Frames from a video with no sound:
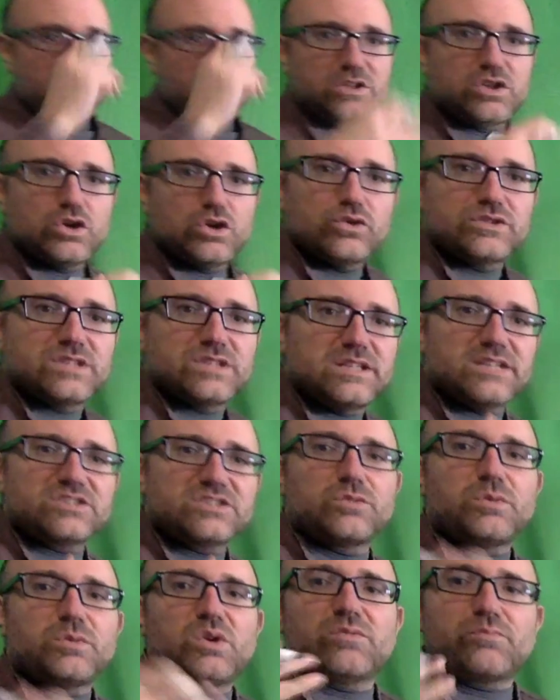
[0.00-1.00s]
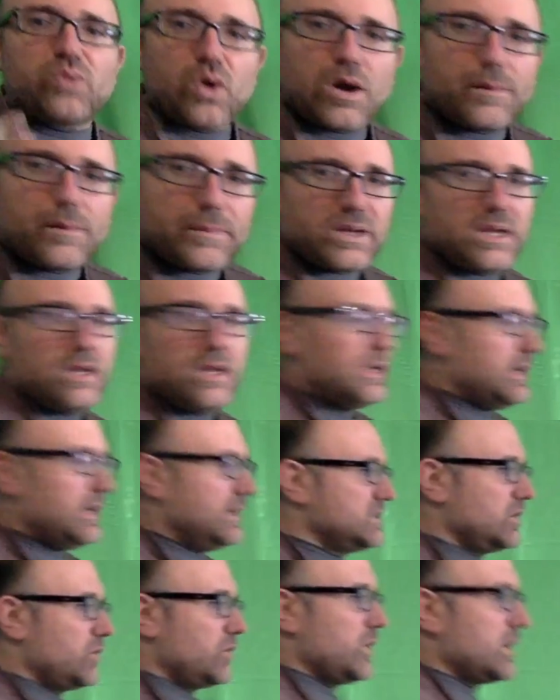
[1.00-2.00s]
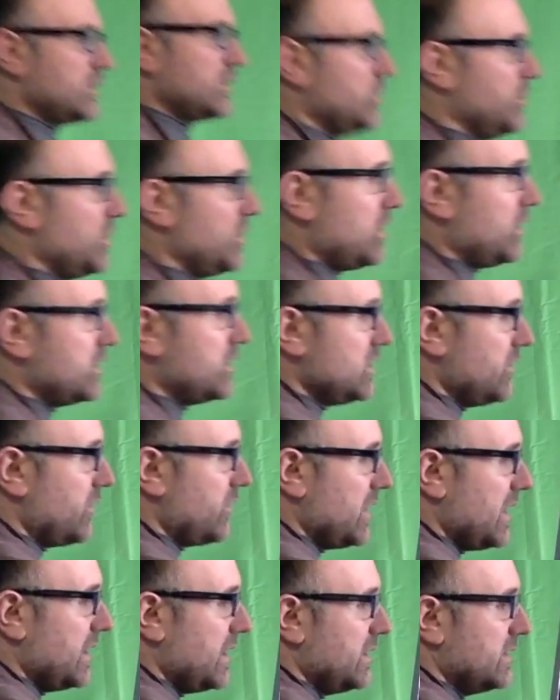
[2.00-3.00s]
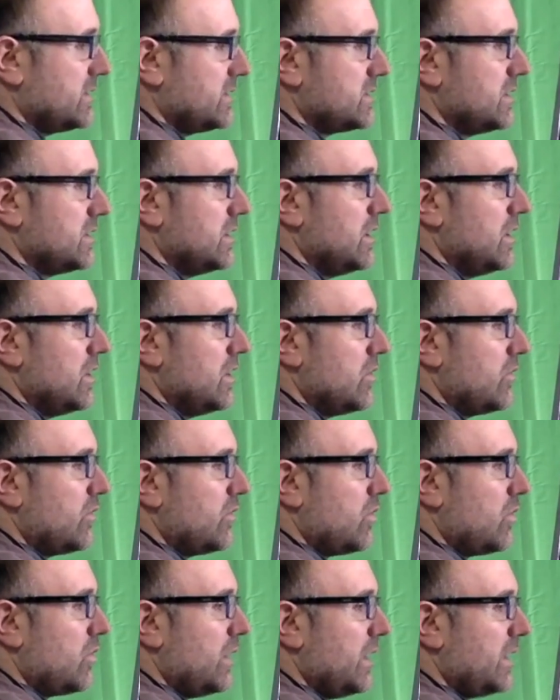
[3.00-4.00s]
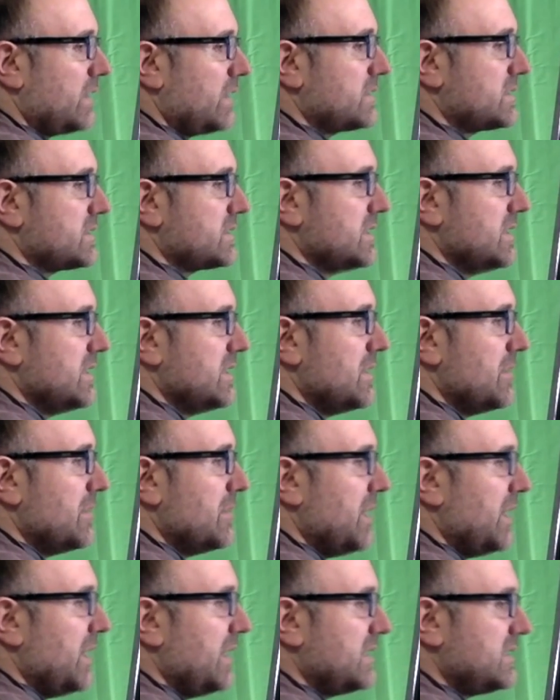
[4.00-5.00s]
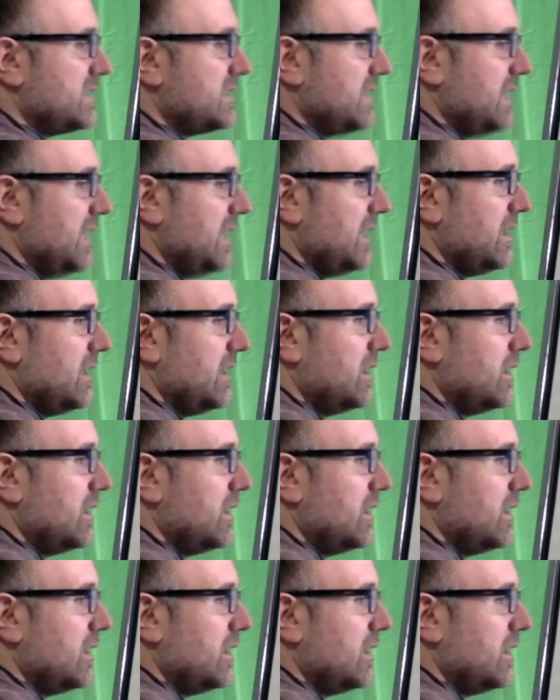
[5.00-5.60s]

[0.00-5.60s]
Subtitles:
use the distributive property as the correct terminology for that is 4x minus 10